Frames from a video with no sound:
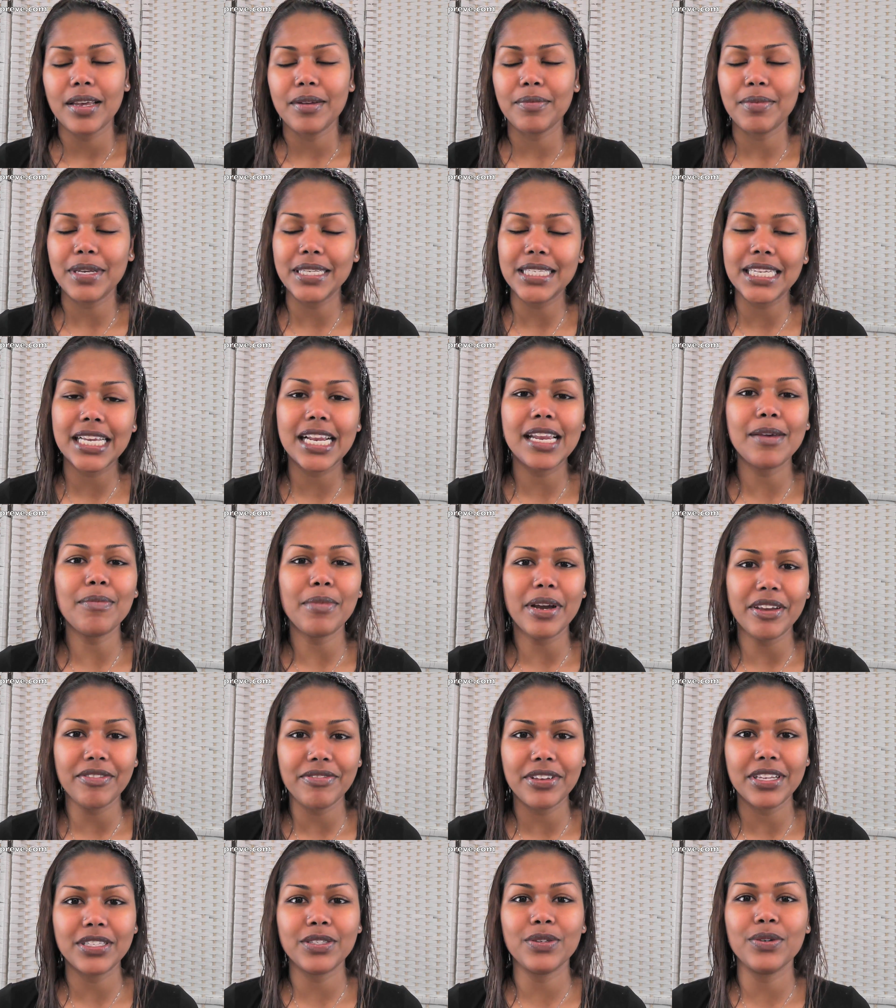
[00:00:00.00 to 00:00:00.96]
basically
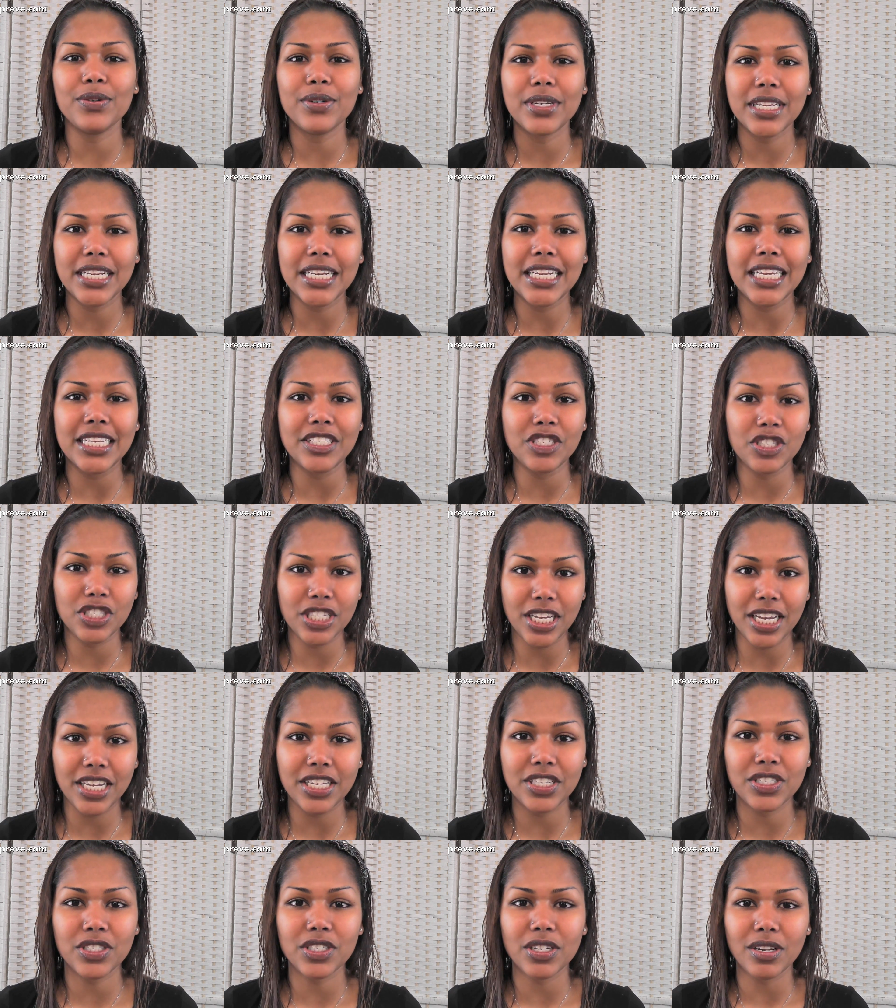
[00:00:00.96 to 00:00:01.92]
my face routine has
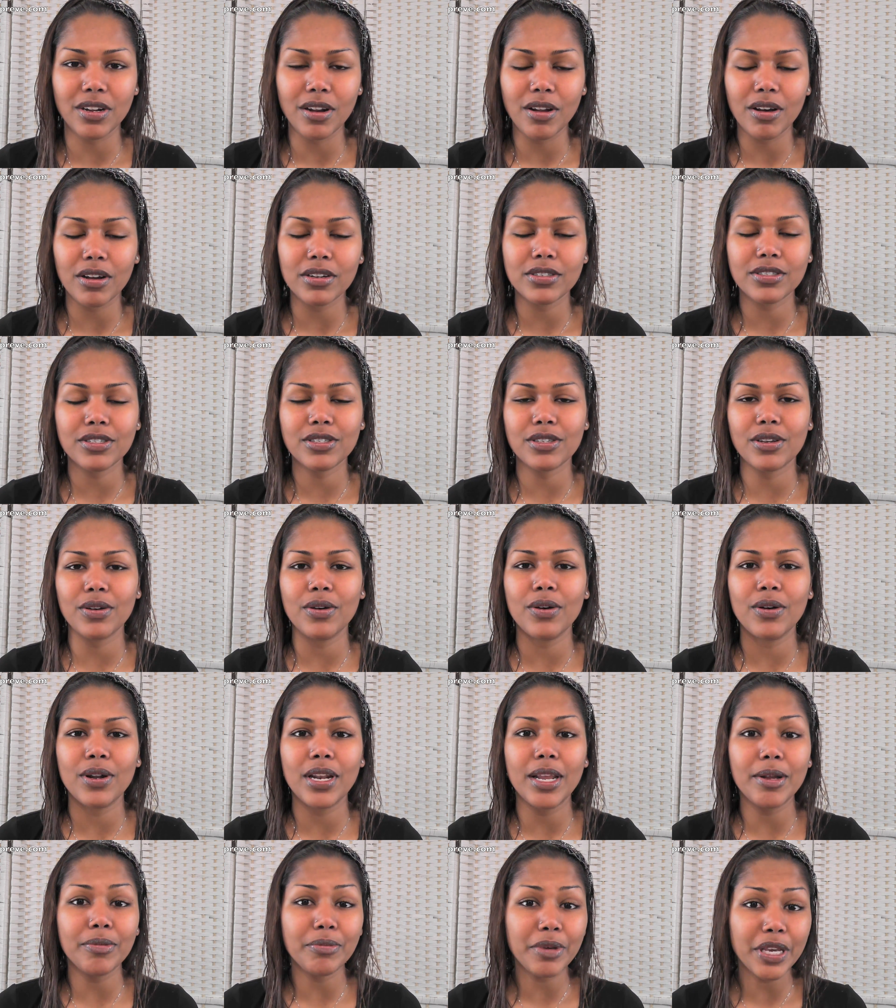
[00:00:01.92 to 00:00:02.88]
changed a lot so
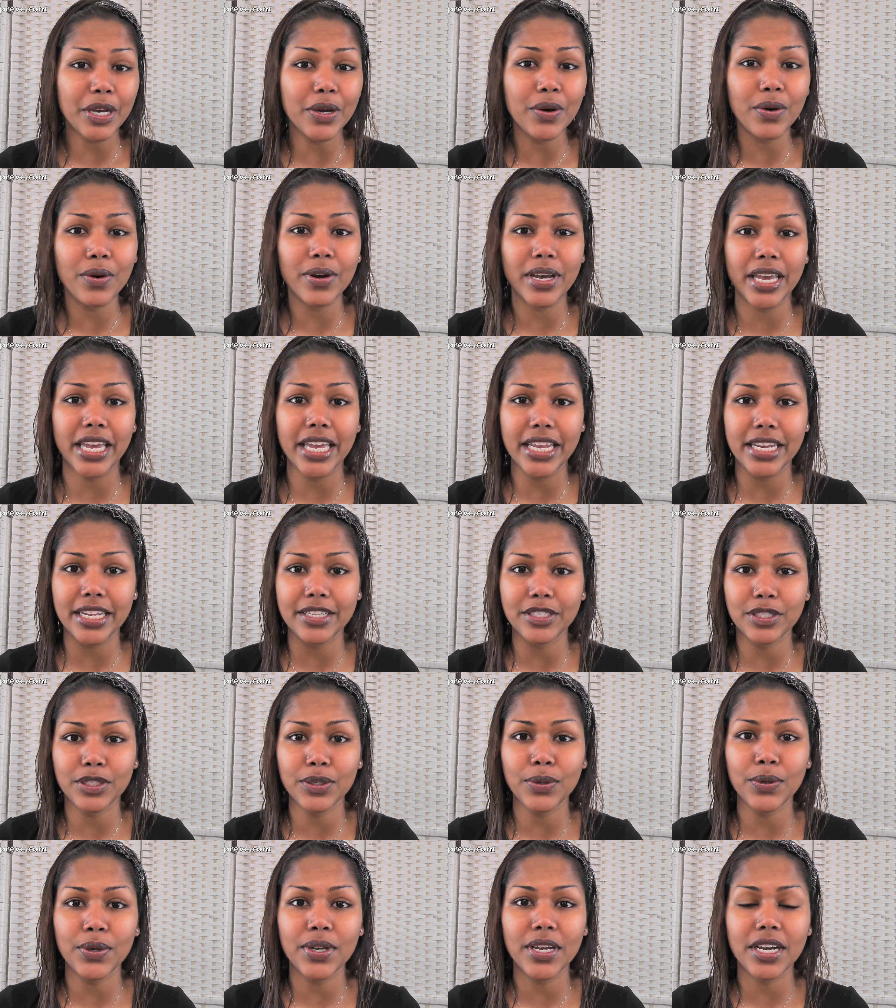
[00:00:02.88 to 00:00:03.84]
let me go ahead and
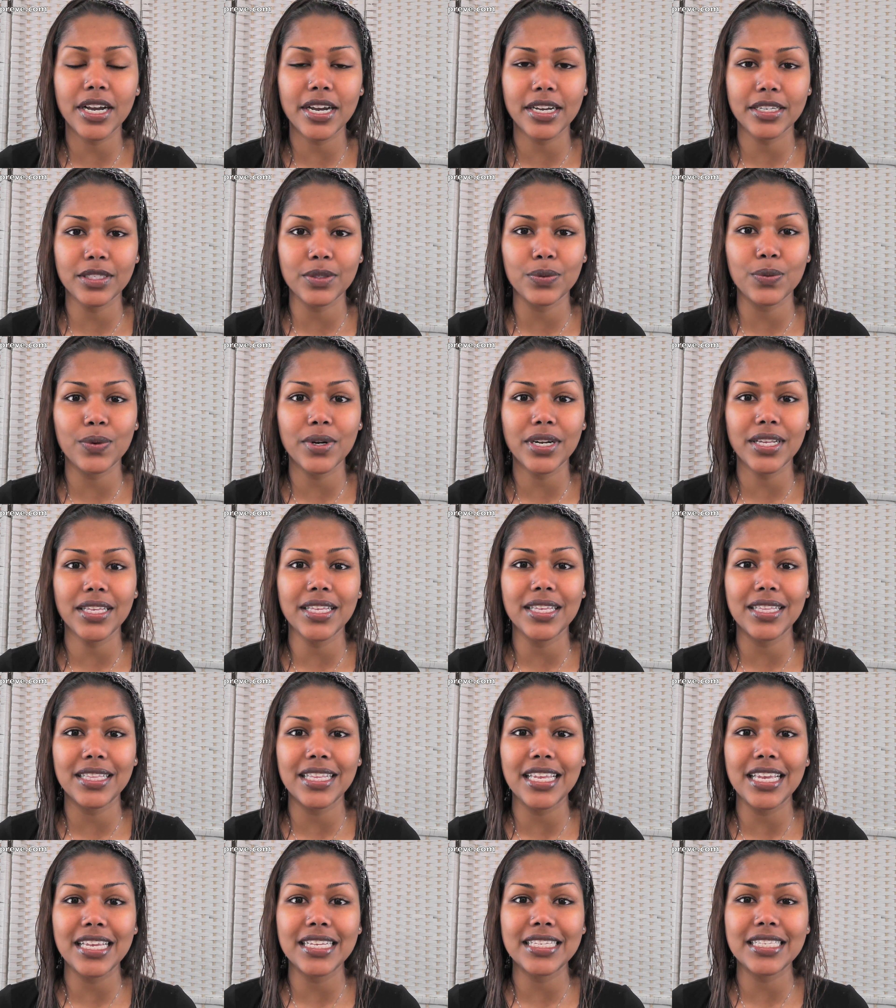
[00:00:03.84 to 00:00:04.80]
show you guys what are the
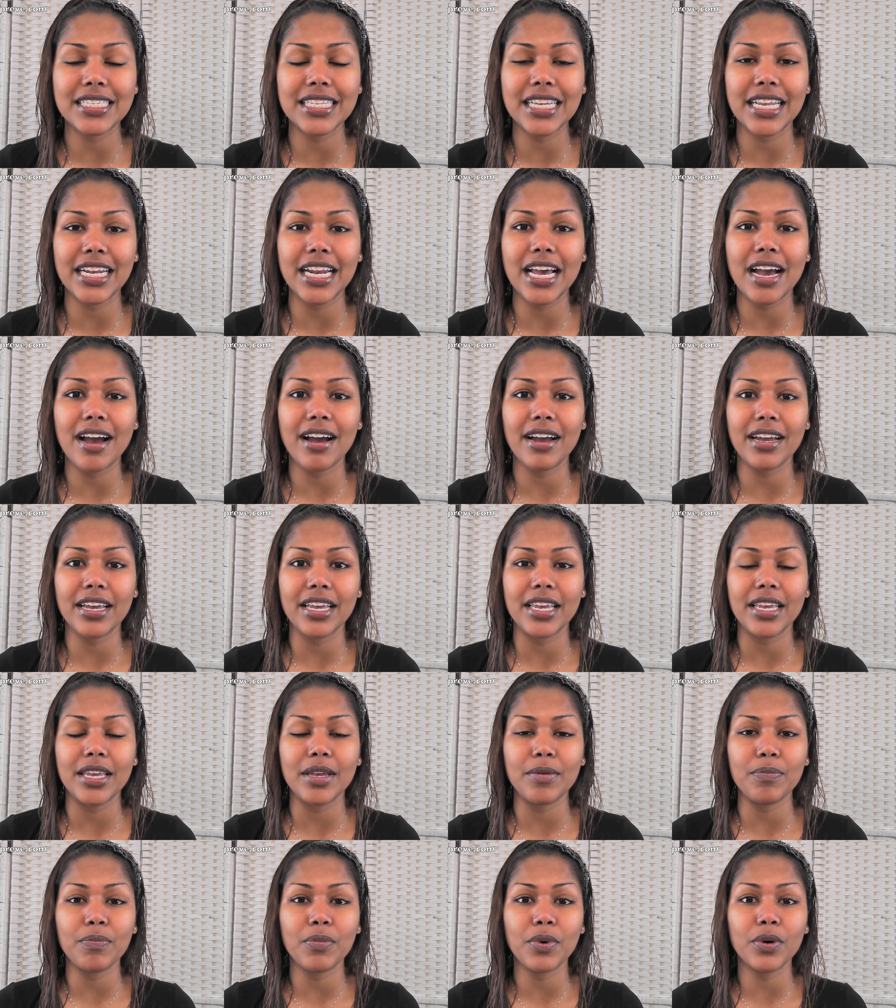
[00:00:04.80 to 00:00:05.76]
things that
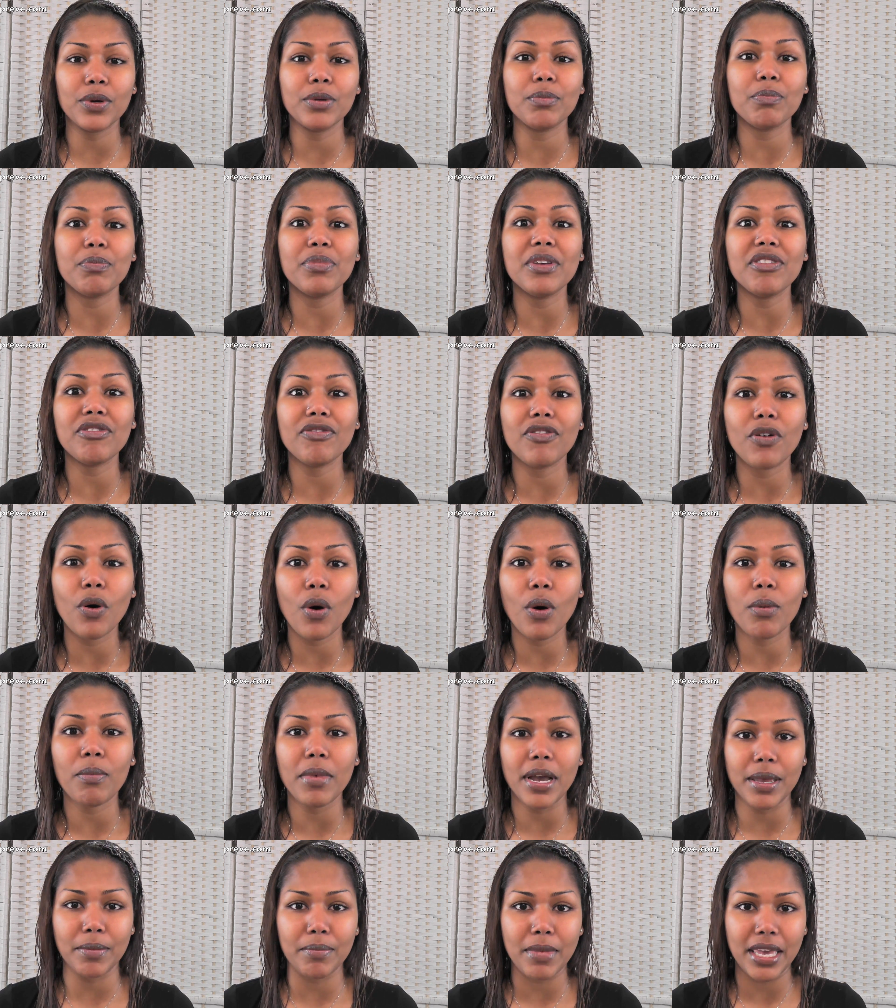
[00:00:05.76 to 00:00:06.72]
I put before
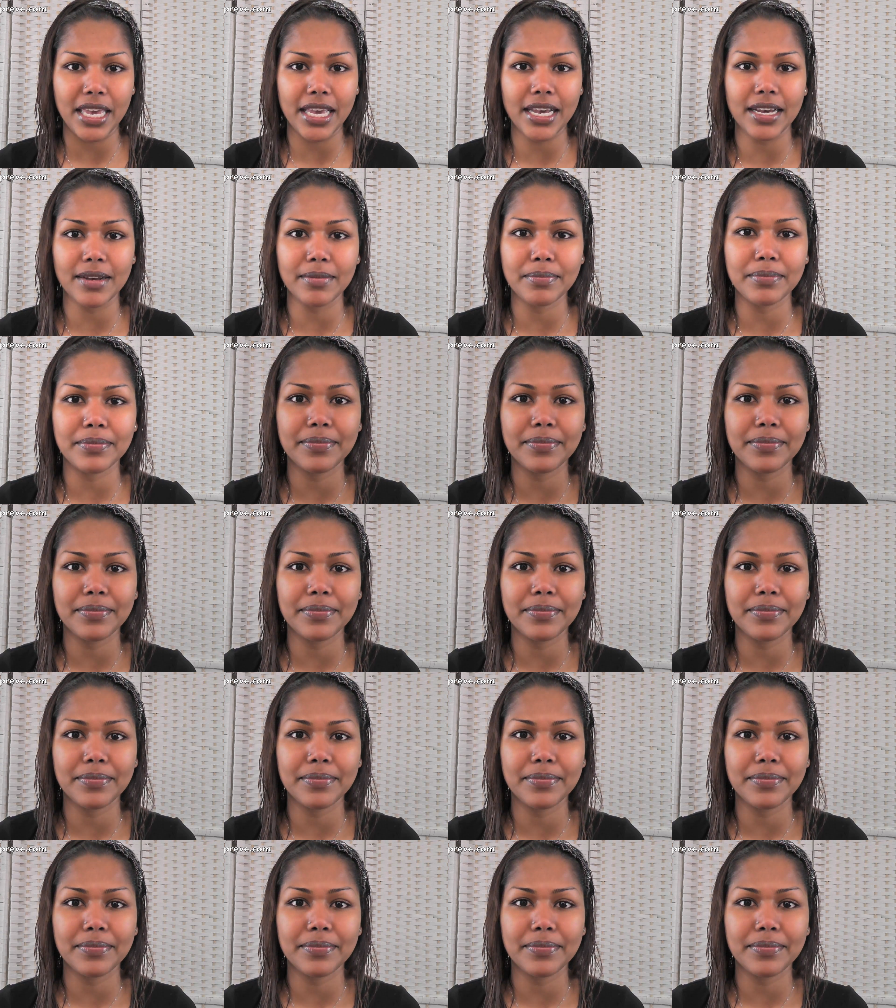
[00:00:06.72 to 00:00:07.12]
my makeup.